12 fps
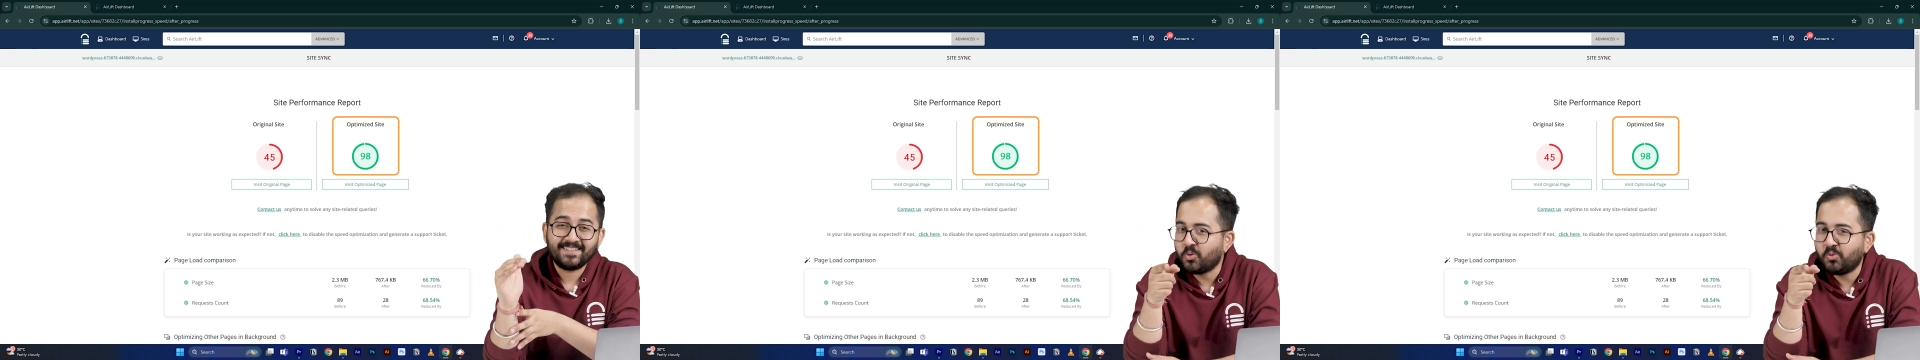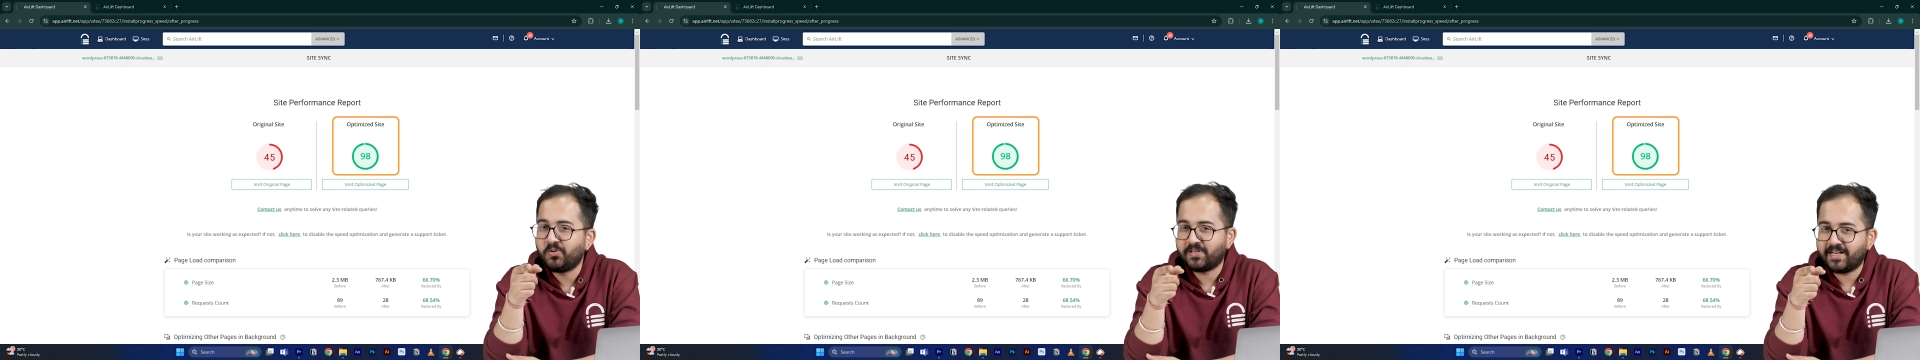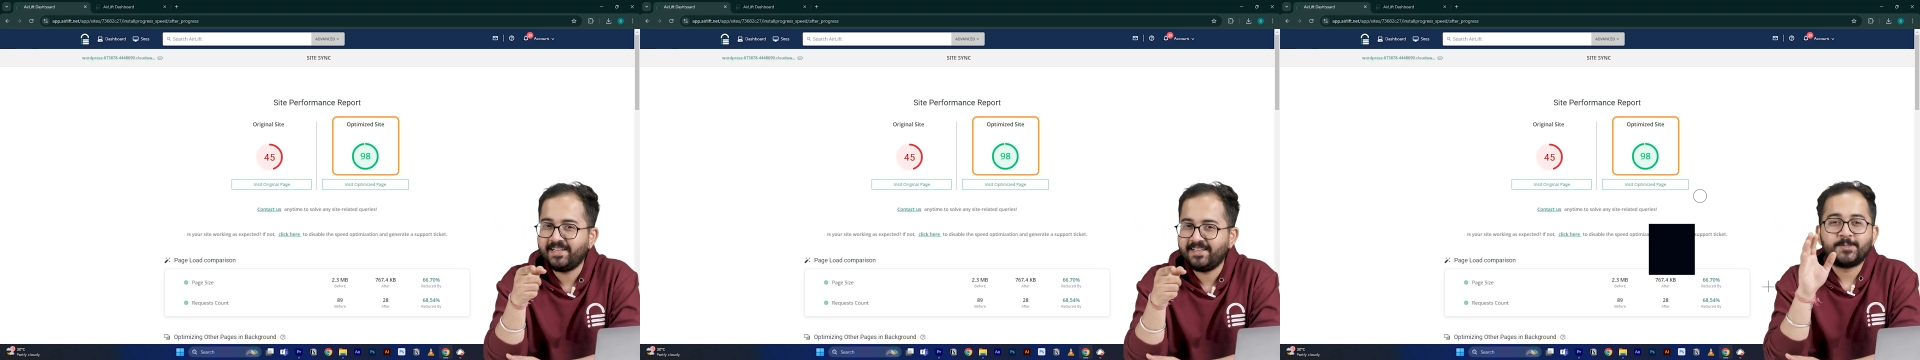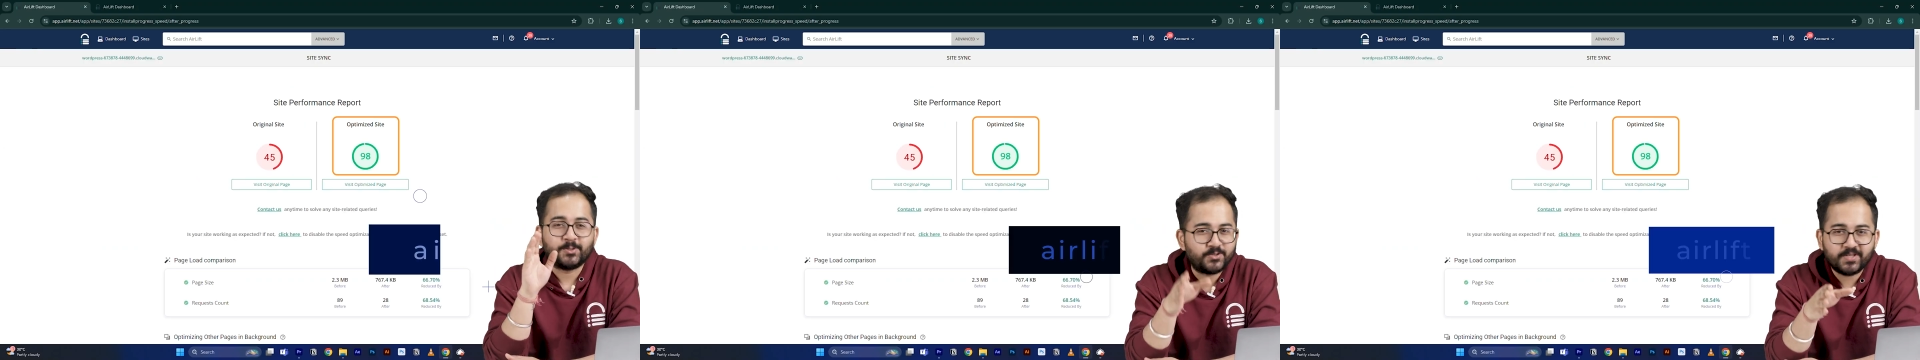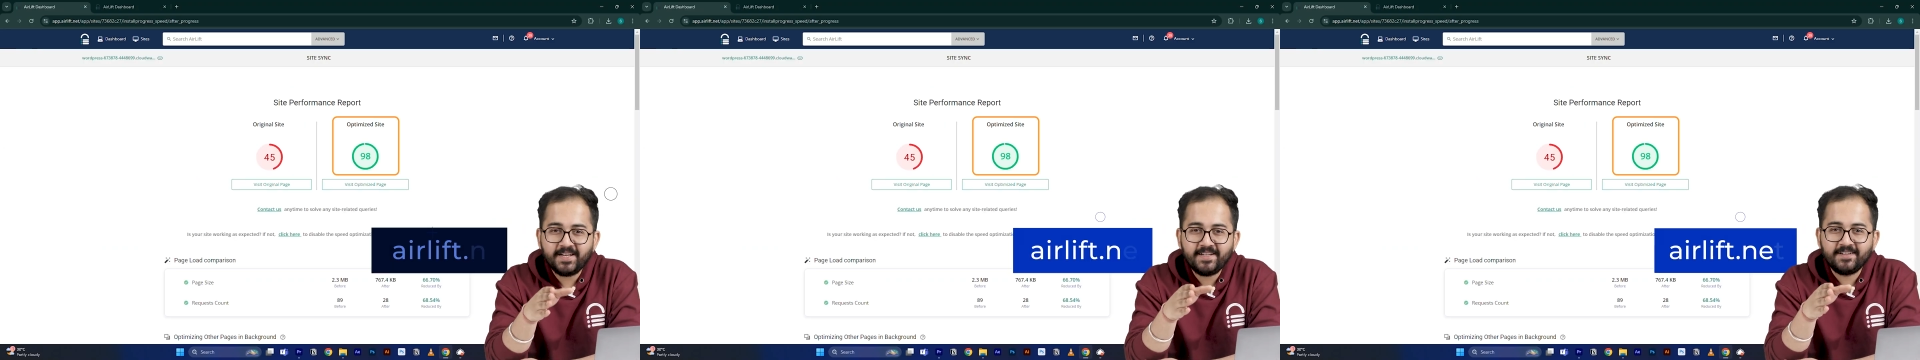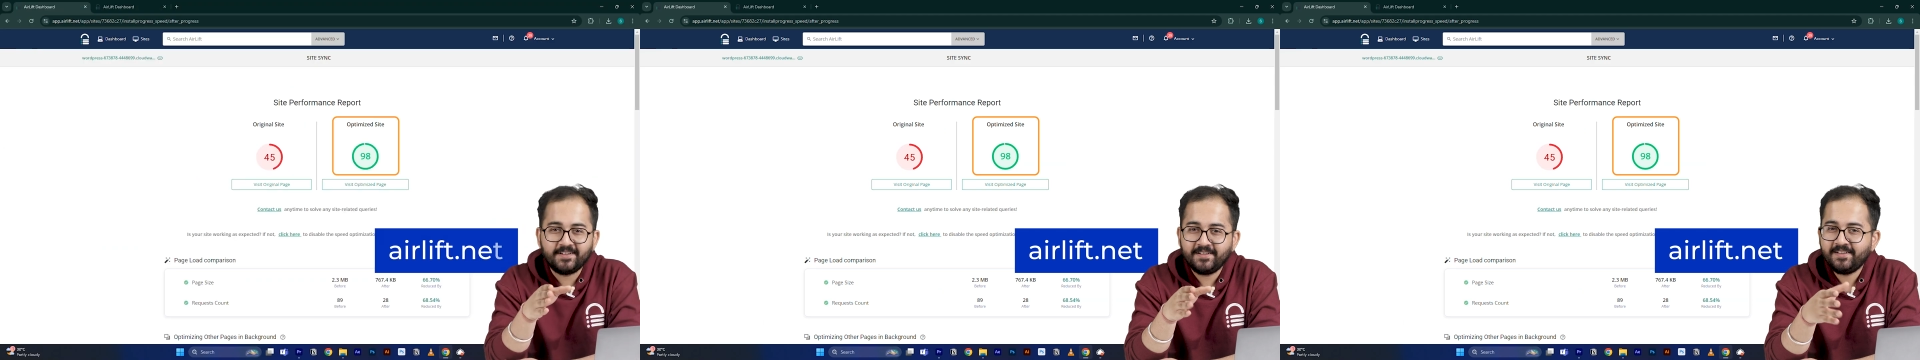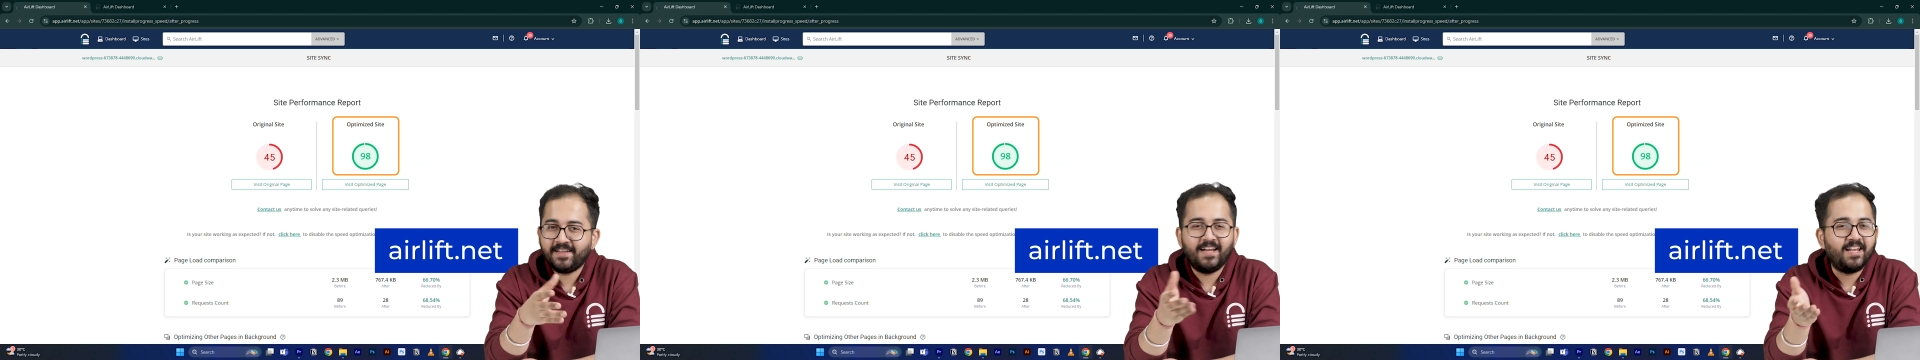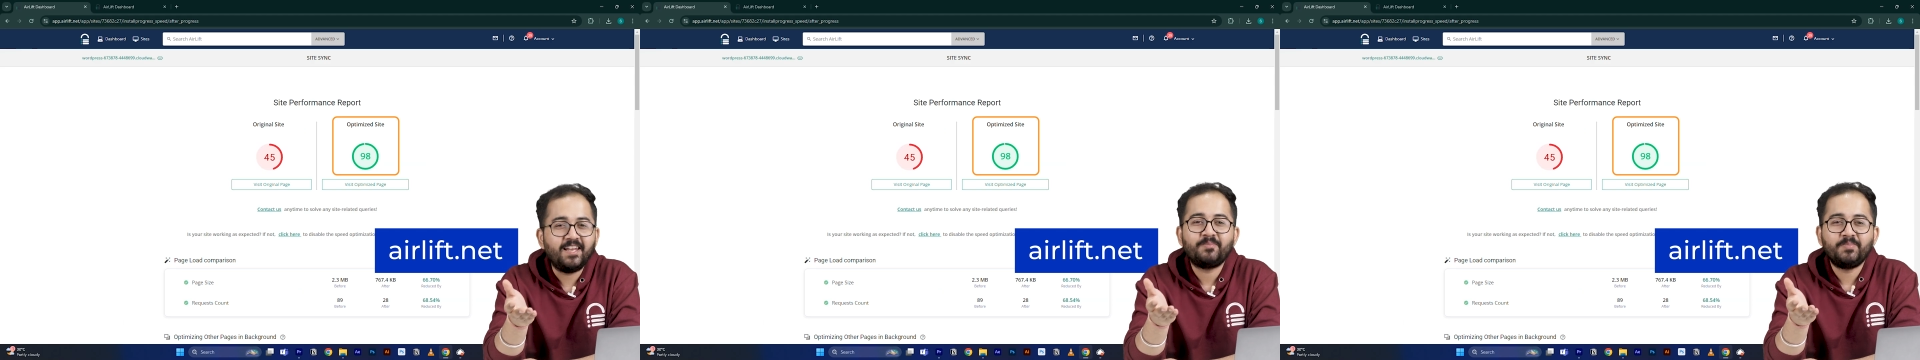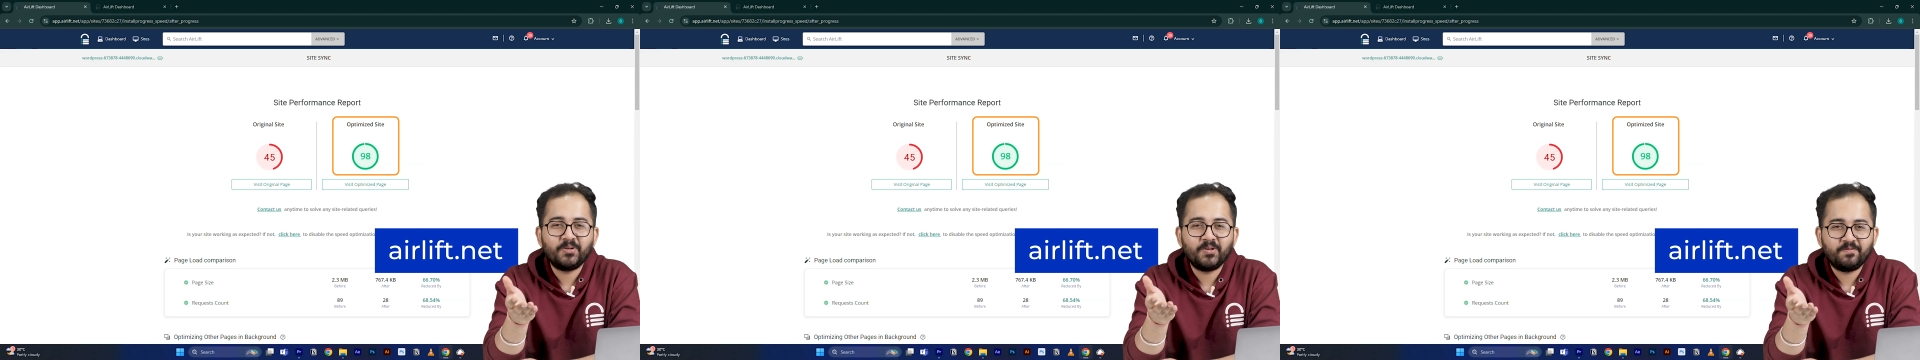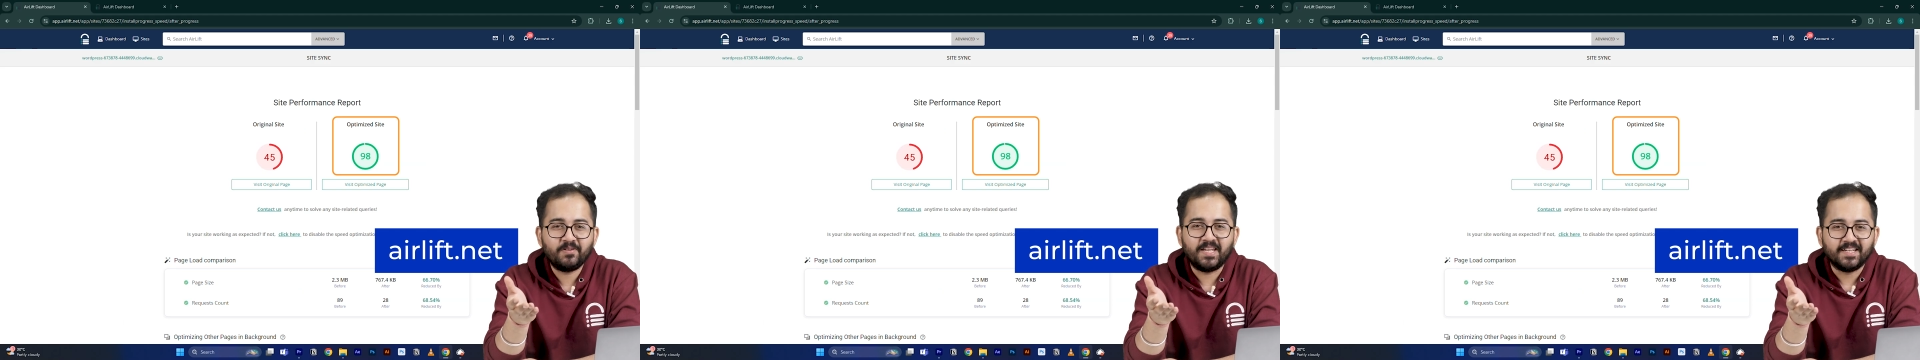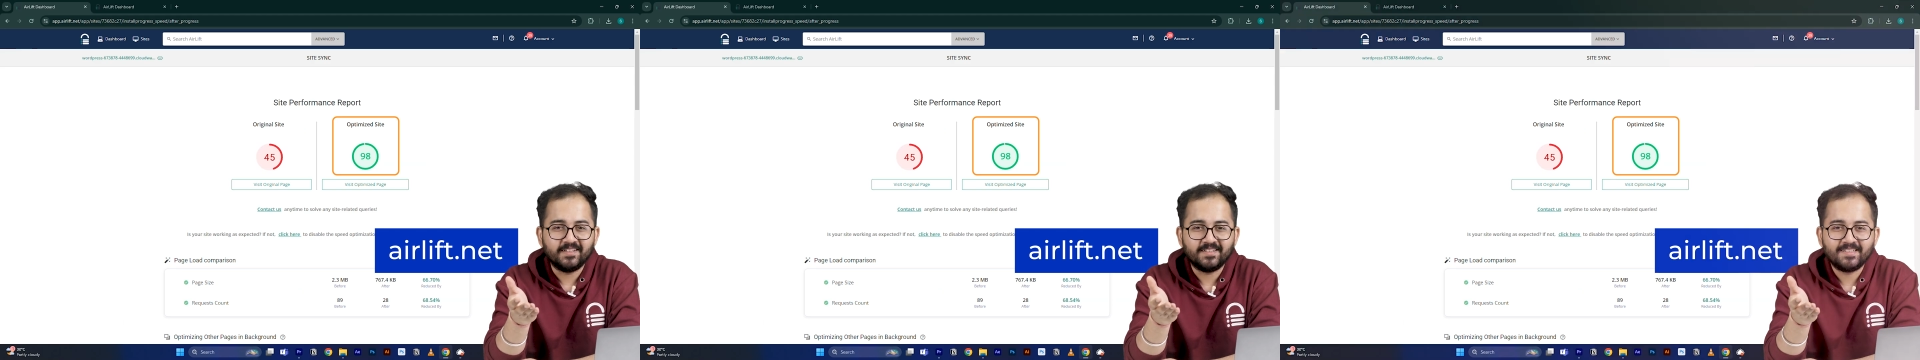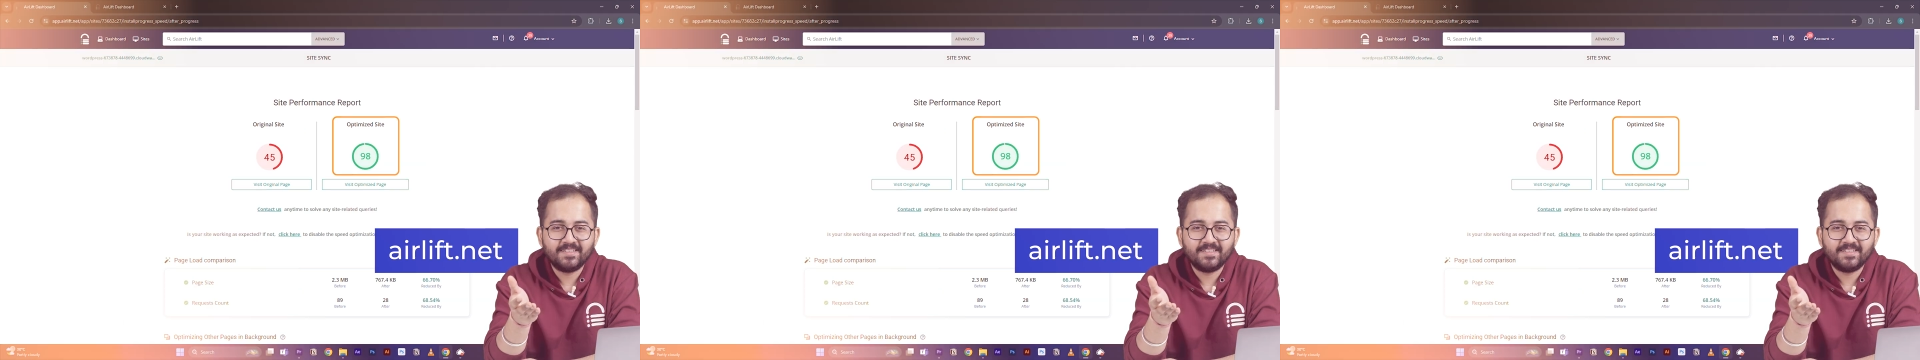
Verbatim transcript: Cool, right? So try it here and let me know if you like it.